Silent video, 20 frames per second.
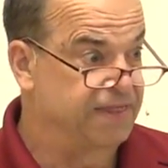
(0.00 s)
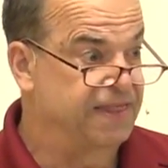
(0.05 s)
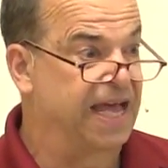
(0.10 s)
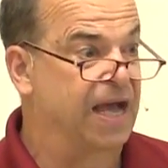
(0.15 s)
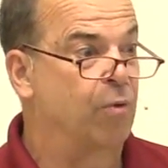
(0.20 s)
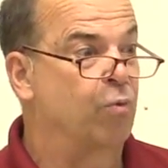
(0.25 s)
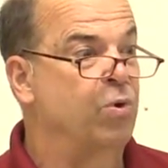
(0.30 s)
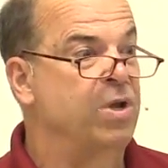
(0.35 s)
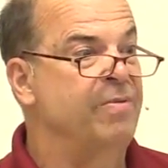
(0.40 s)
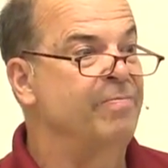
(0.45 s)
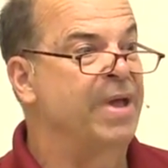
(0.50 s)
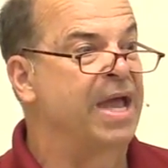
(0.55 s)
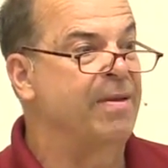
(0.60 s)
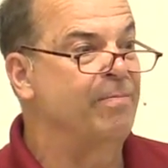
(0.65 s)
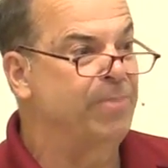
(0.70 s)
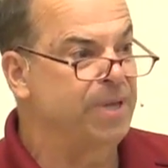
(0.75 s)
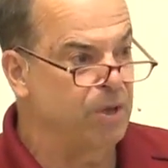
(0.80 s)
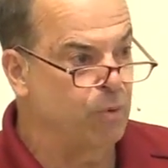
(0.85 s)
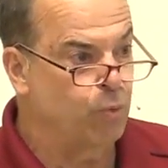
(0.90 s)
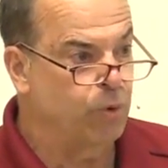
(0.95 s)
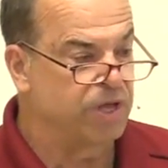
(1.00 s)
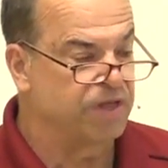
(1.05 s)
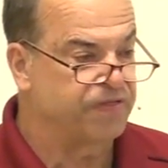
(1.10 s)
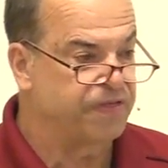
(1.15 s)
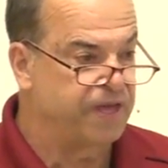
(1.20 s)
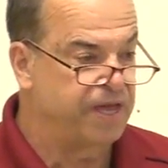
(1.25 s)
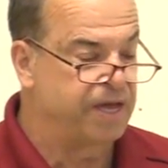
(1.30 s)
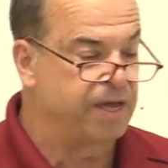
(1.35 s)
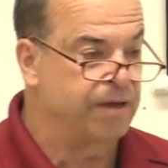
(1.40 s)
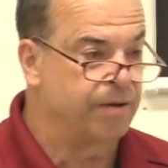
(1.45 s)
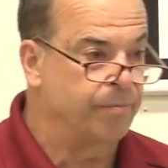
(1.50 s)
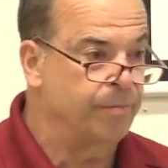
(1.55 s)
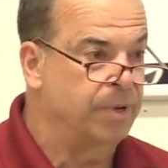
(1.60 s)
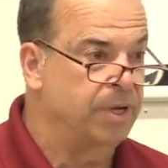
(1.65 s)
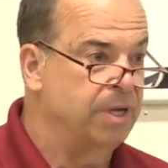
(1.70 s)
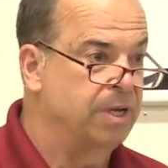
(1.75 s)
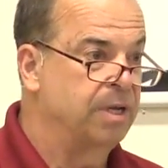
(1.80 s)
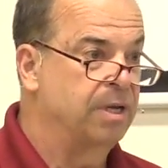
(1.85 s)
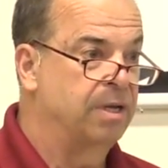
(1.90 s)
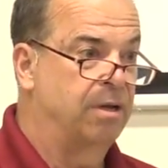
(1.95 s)
That we may be with
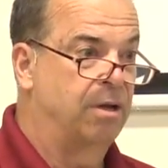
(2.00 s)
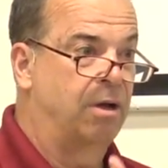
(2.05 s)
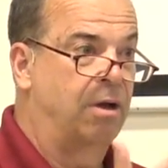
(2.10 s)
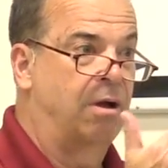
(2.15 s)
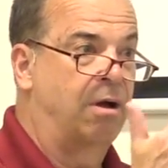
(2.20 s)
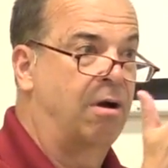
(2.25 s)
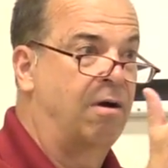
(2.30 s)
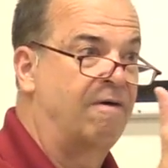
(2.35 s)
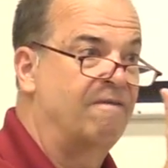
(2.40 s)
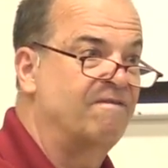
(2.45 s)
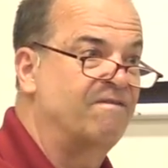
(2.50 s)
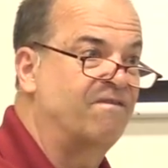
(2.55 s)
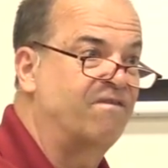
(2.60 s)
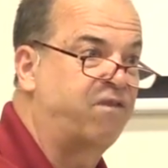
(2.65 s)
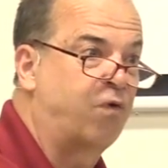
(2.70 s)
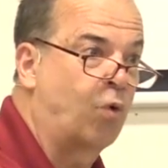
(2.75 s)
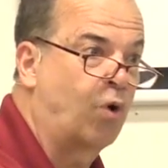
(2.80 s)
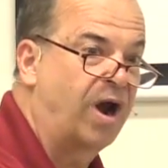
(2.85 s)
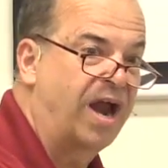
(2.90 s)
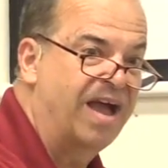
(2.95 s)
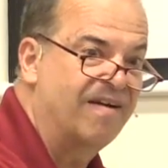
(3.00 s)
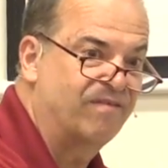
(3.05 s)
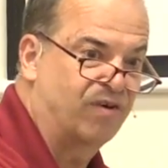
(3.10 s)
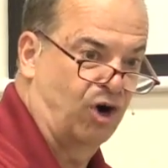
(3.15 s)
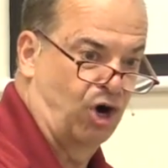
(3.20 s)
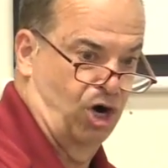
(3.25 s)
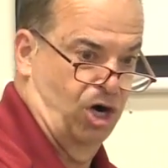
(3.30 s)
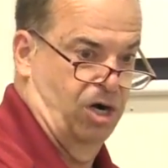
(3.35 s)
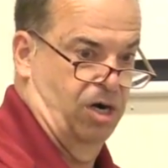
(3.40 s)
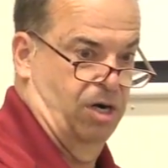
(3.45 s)
him forever.